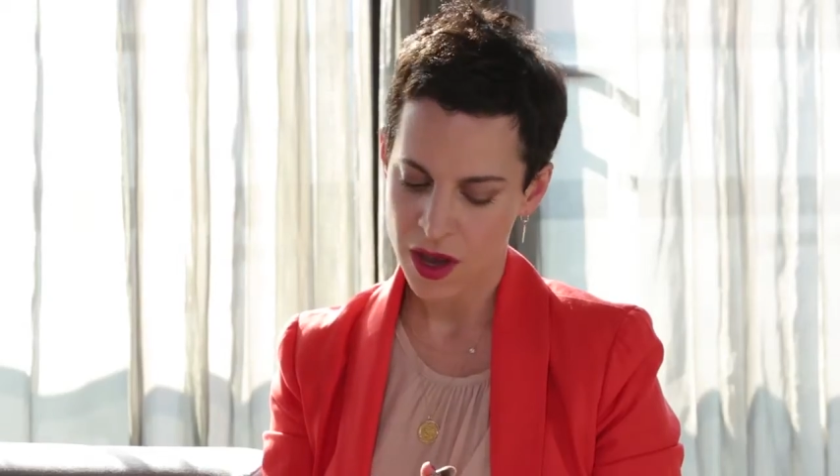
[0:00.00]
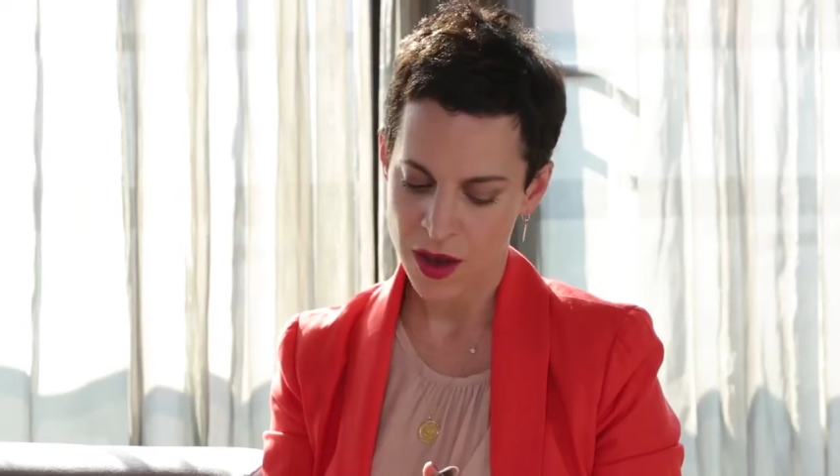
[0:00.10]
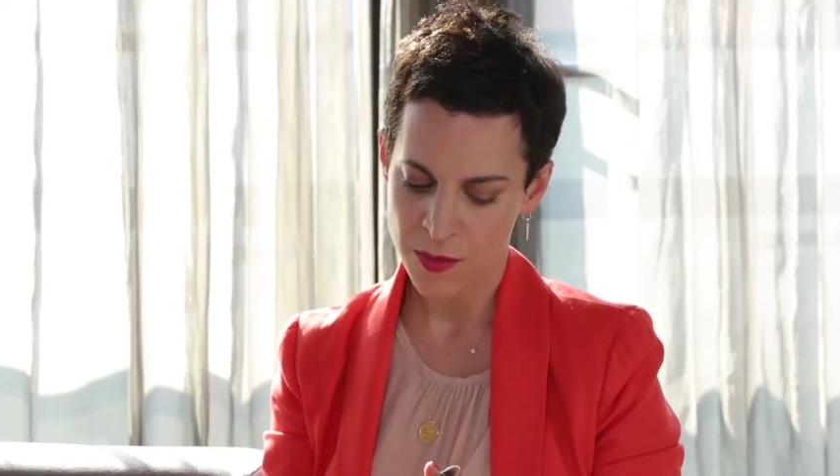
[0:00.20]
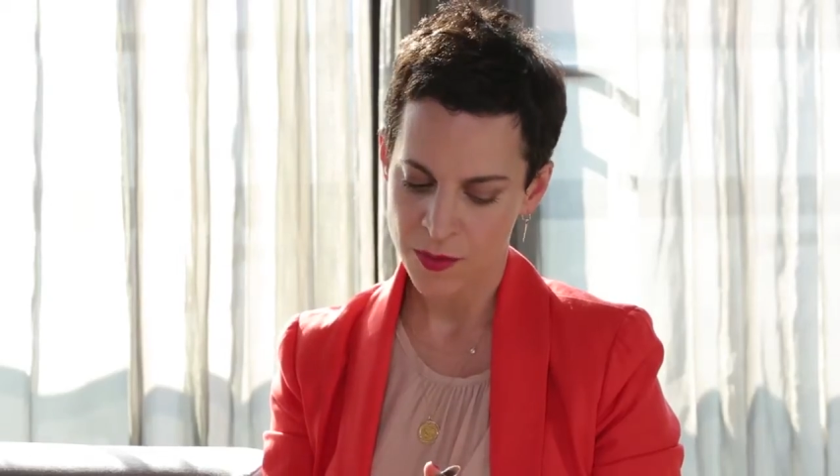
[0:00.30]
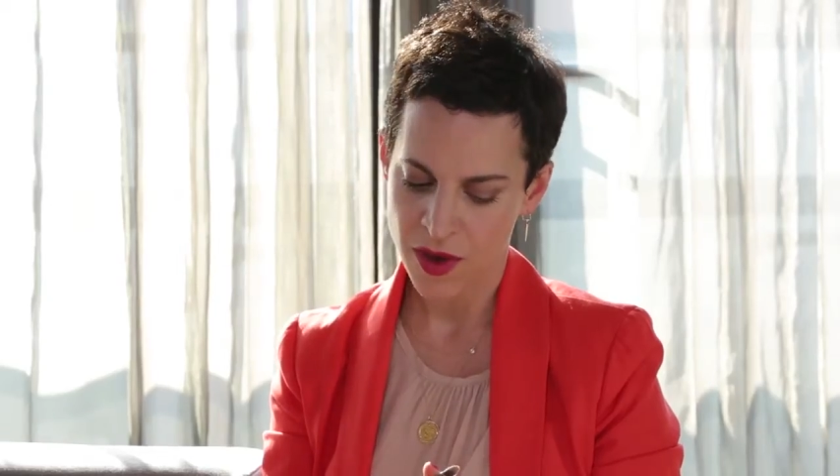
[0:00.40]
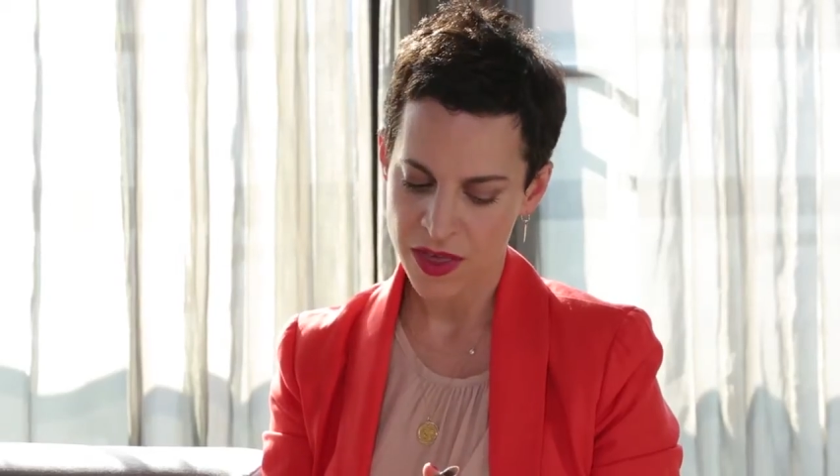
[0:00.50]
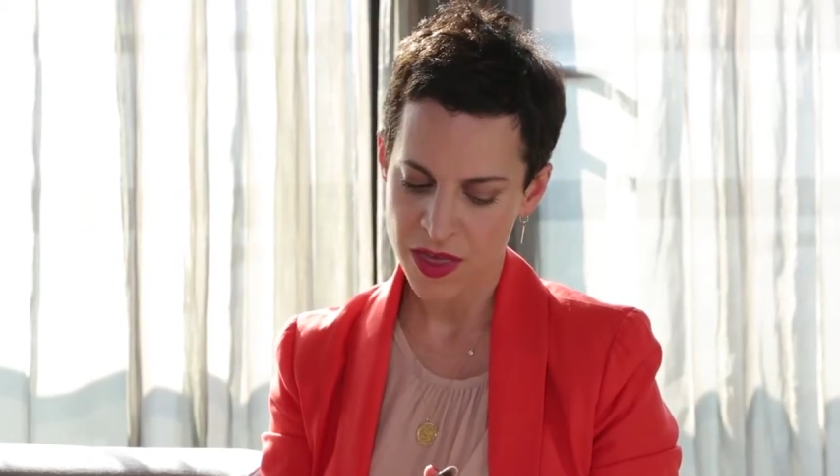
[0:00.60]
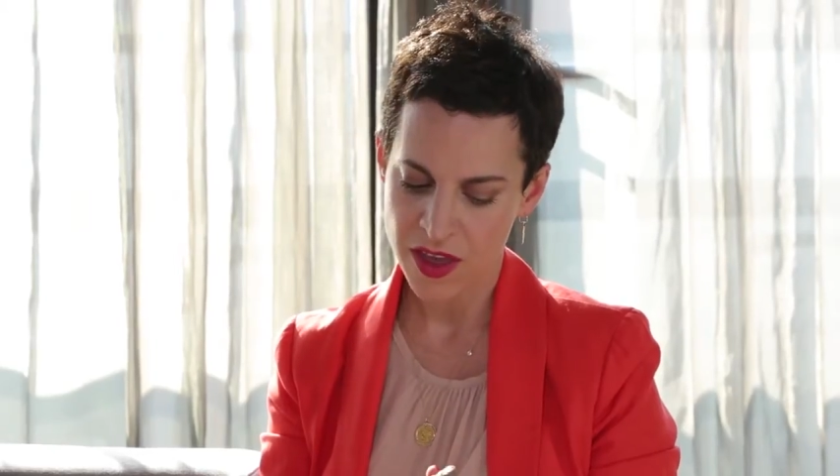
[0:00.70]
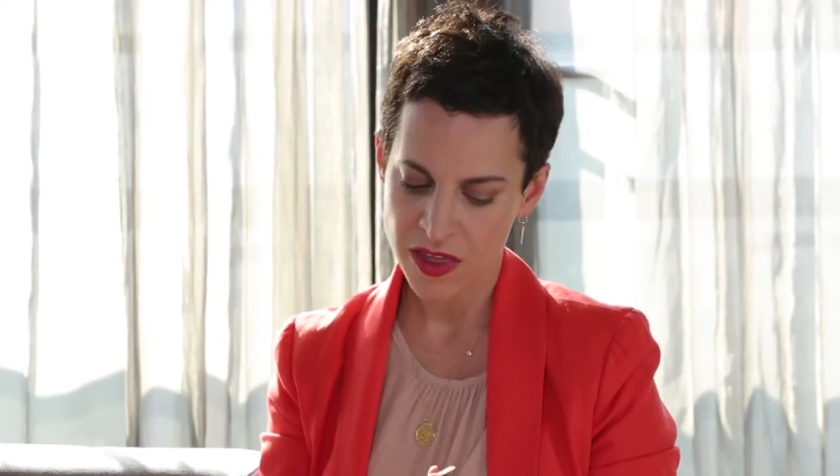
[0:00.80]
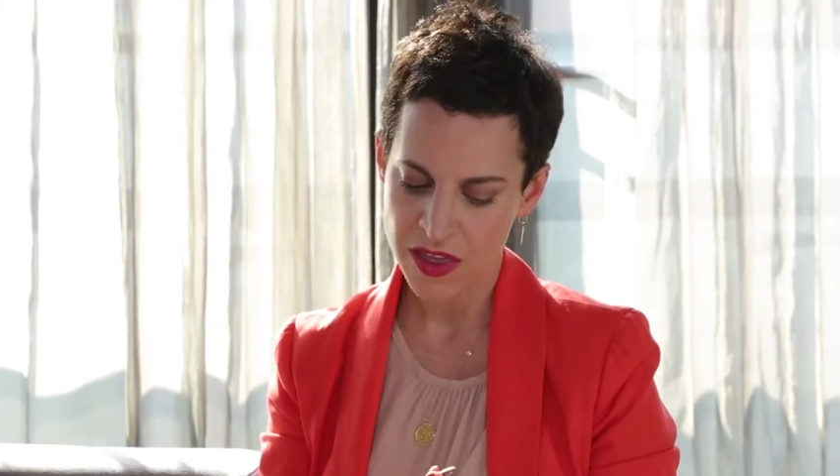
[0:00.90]
Um, I
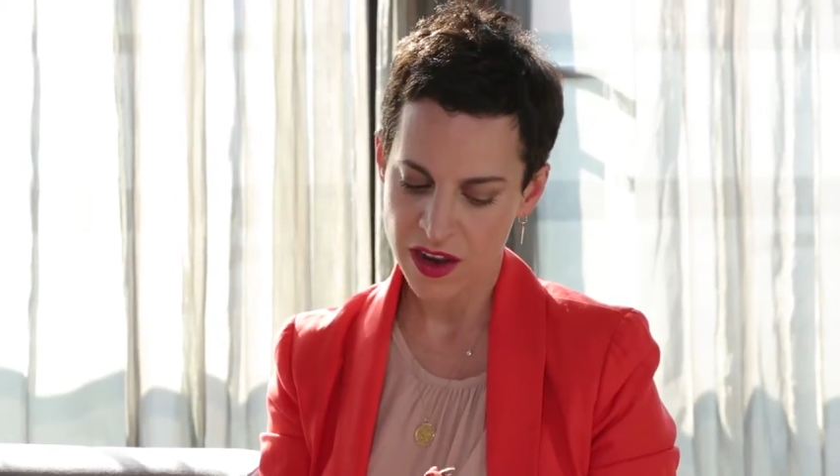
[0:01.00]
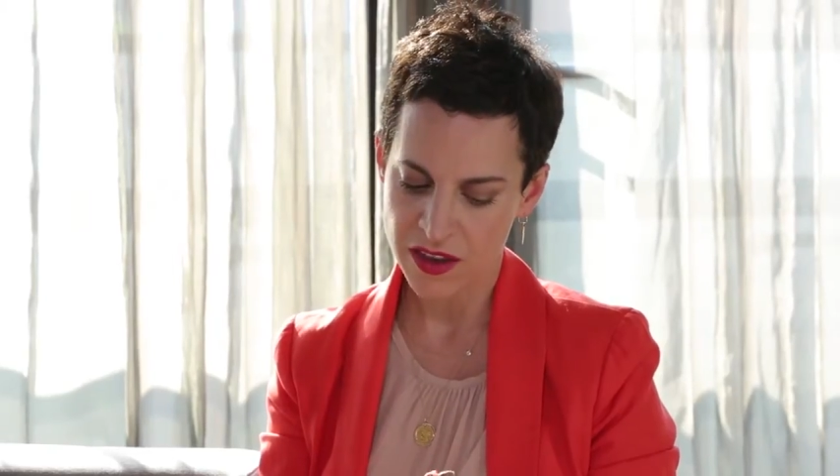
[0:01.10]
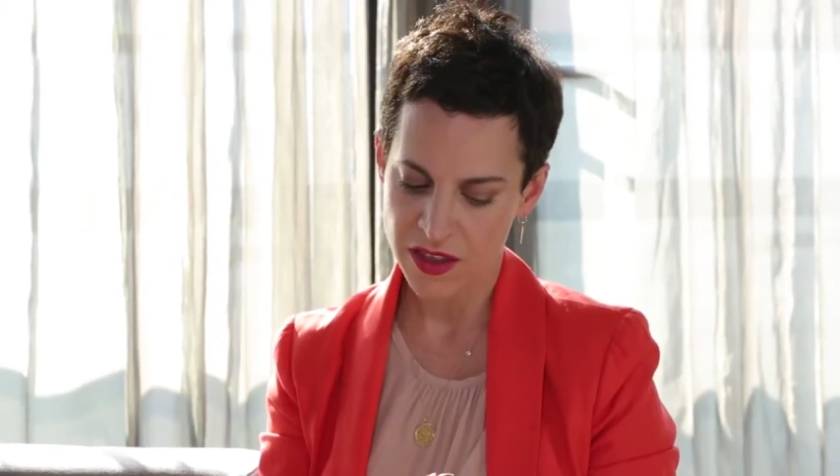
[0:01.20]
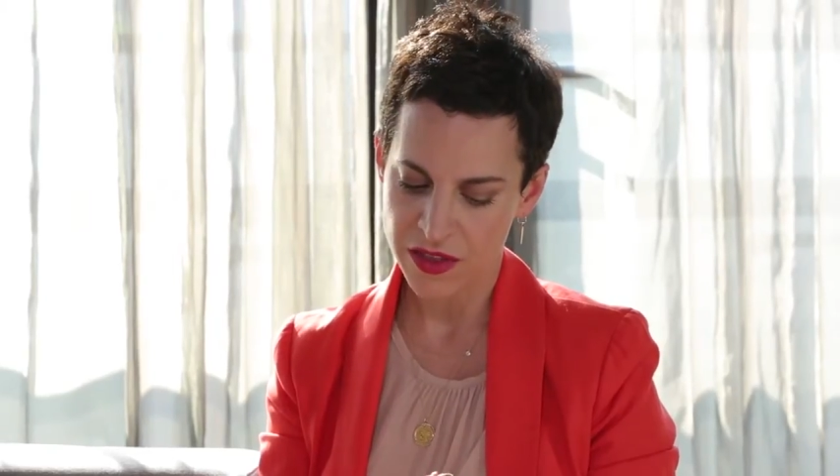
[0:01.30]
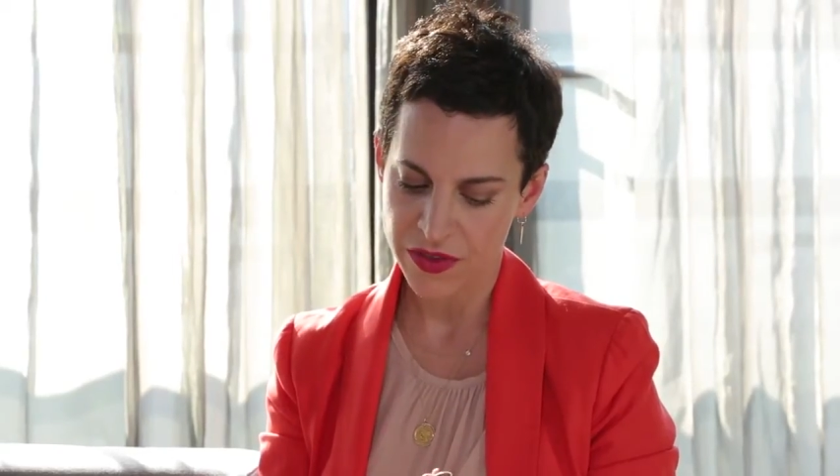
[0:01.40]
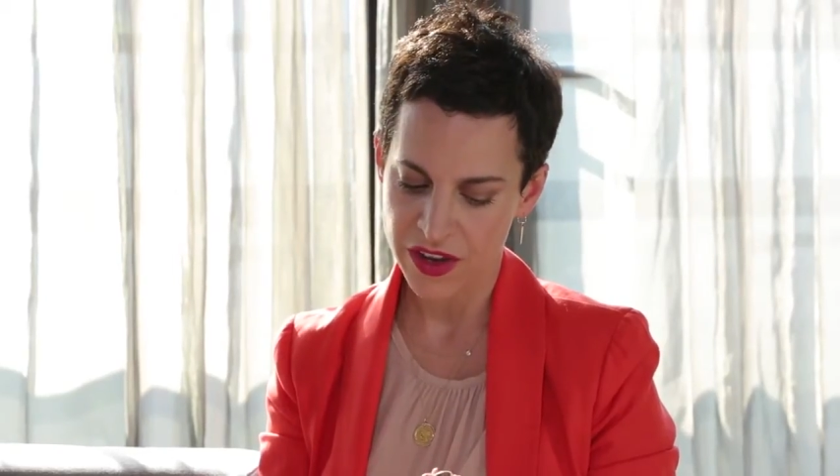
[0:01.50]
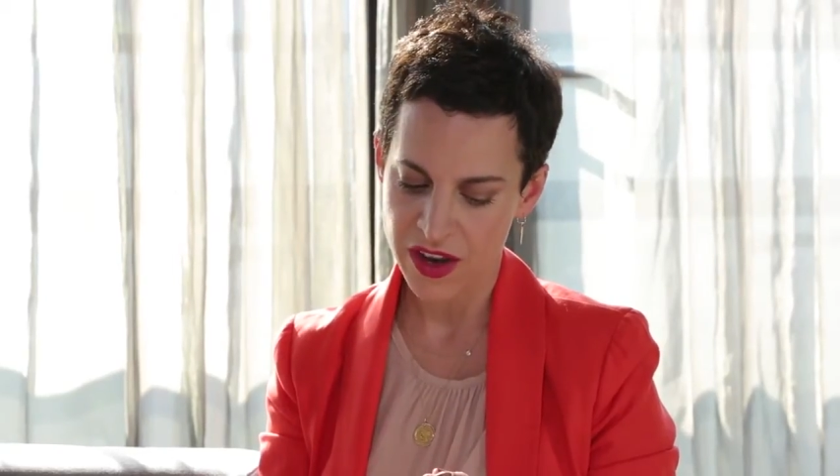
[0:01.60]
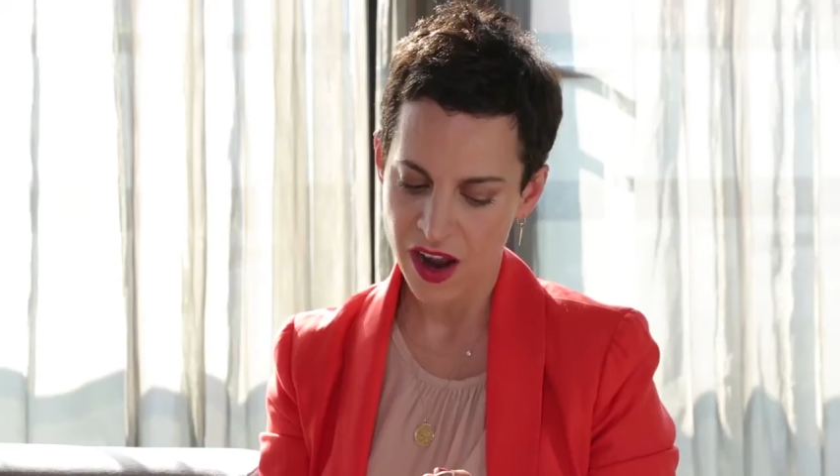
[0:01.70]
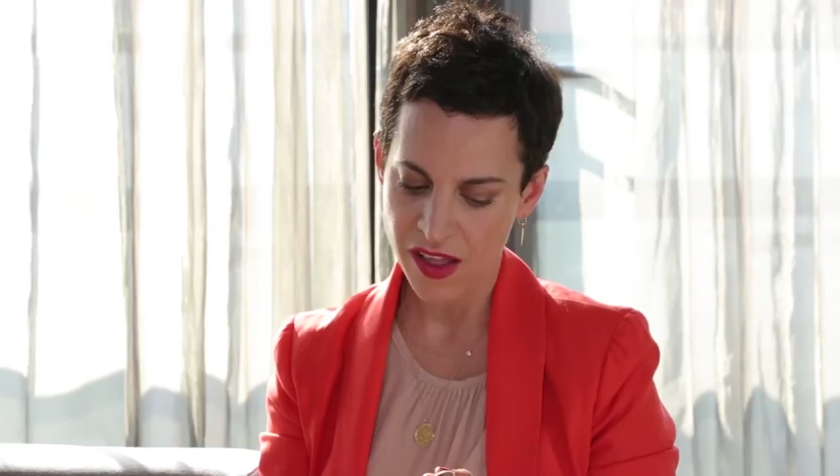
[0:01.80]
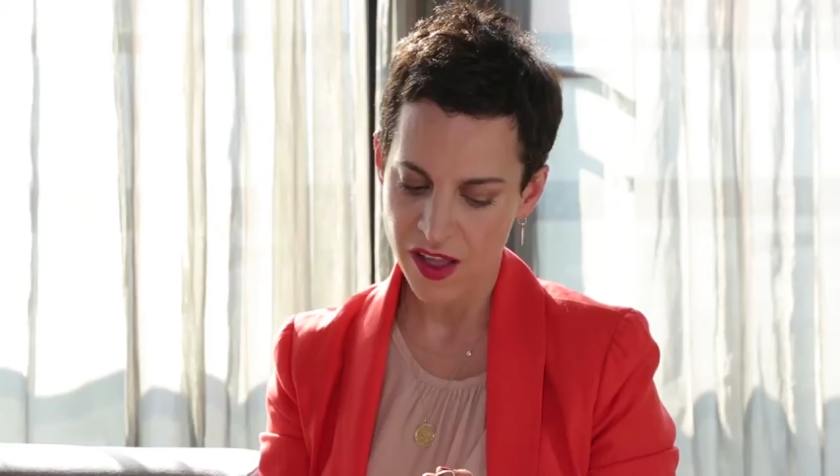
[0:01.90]
think that the
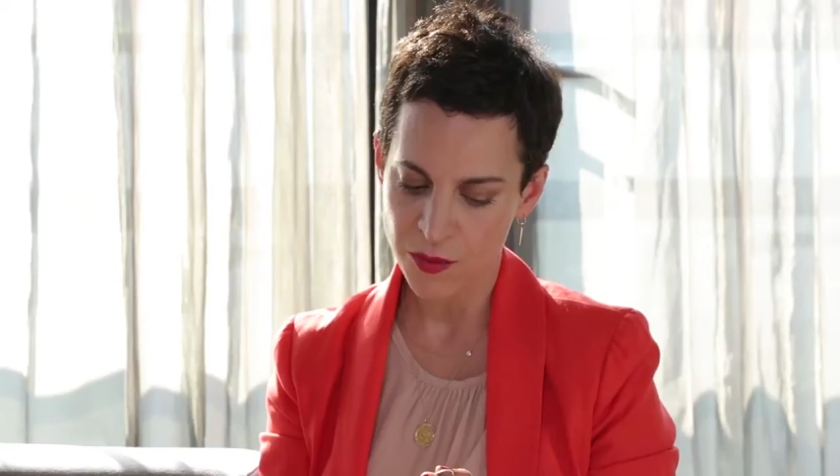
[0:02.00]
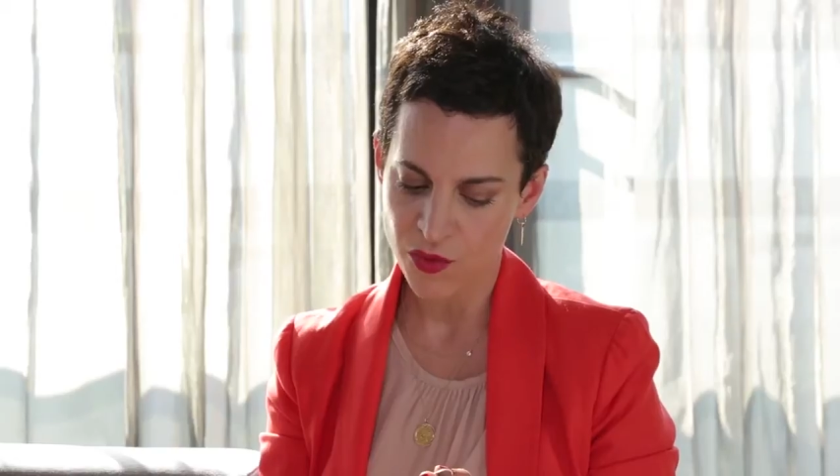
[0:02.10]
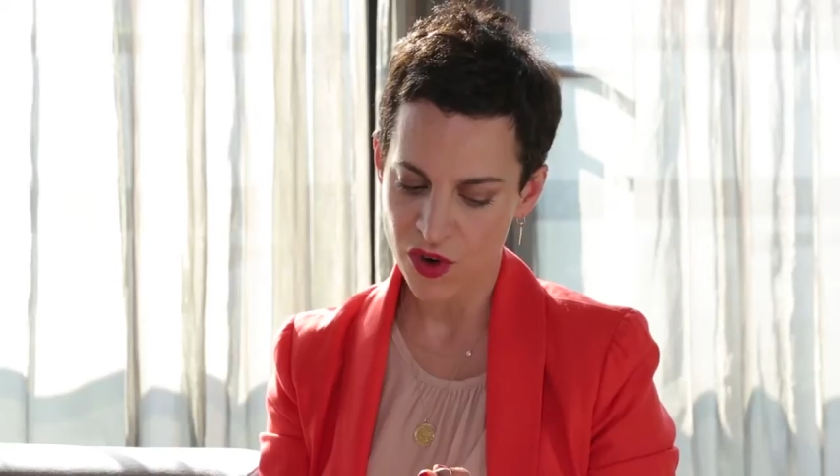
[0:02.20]
nylon